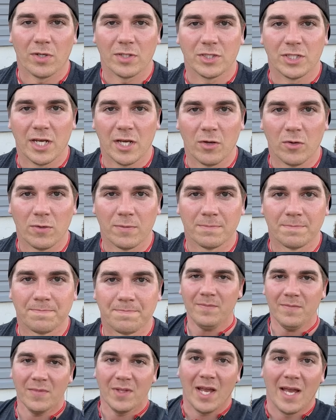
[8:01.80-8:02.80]
channel.
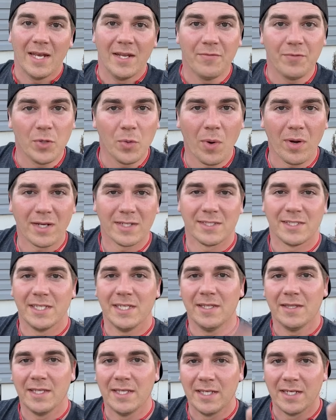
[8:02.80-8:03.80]
And if you want to see
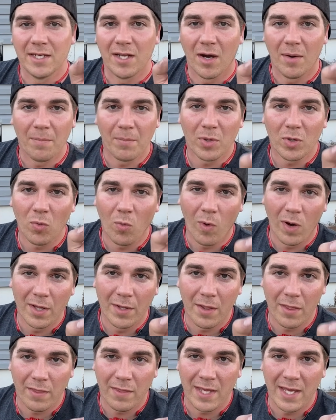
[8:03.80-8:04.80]
the number
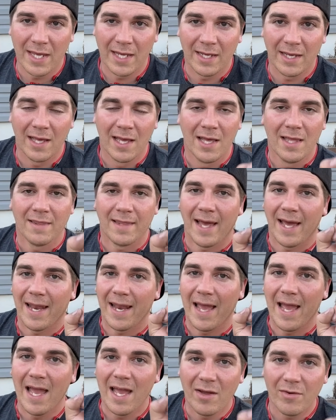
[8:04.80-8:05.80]
one thing that
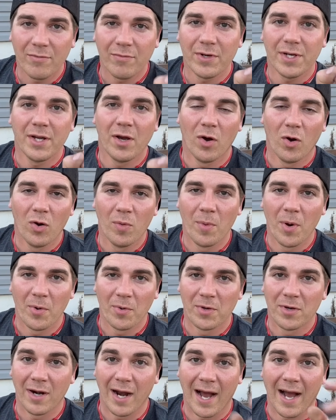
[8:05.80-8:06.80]
every
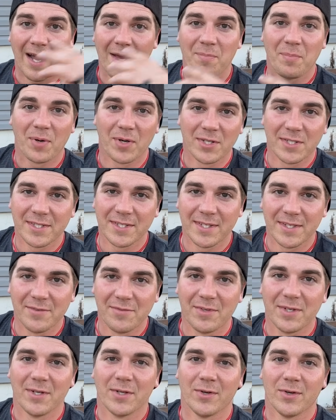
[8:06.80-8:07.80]
homeowner, I personally
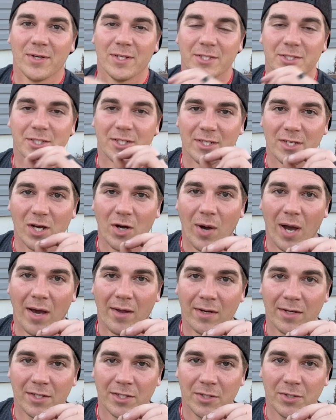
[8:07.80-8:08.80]
feel, should know how
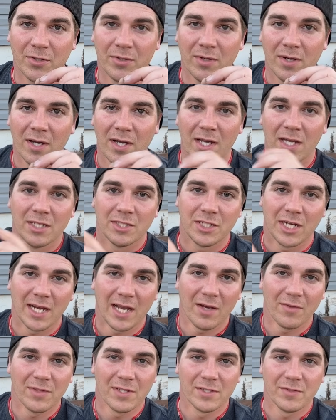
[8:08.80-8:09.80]
to do, check
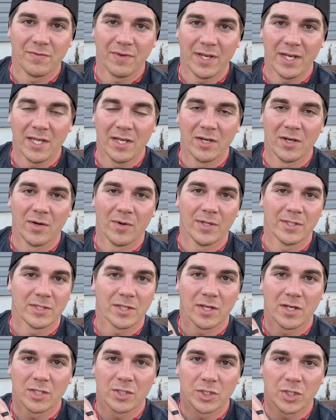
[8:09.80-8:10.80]
out this video. It's
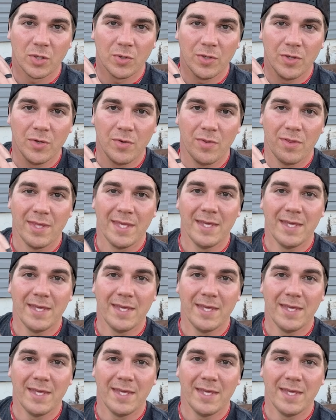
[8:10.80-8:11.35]
going to show you